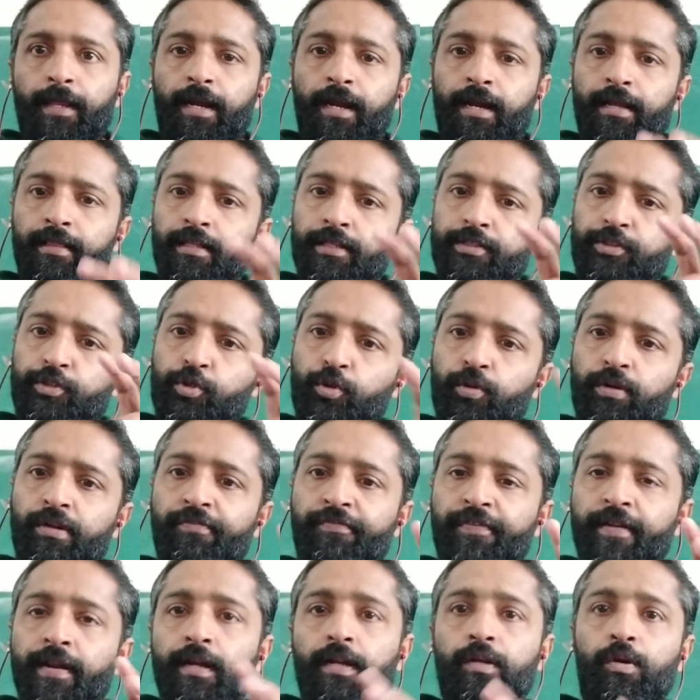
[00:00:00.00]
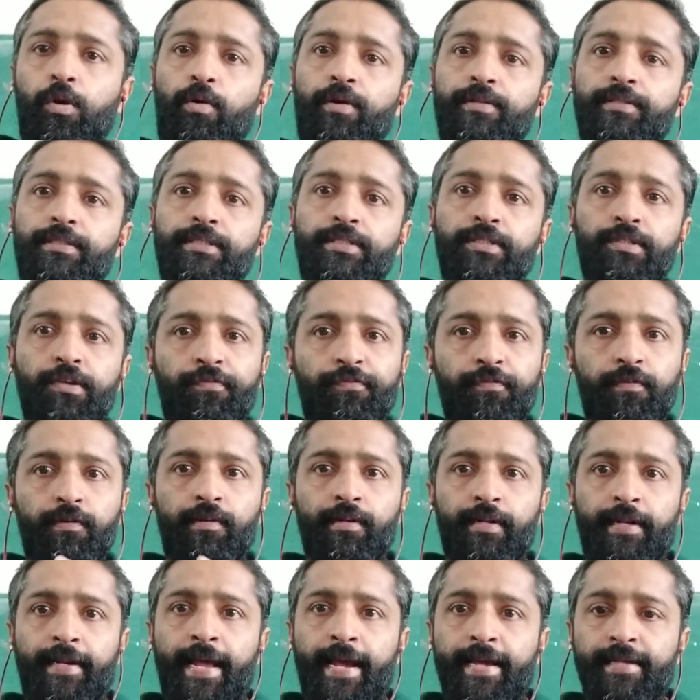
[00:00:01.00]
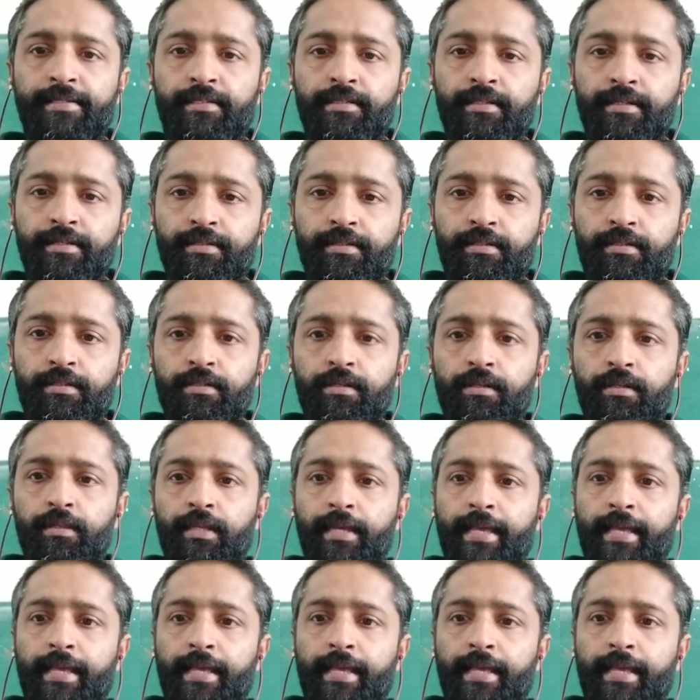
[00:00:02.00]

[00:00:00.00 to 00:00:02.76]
and the two different causes of Renaissance,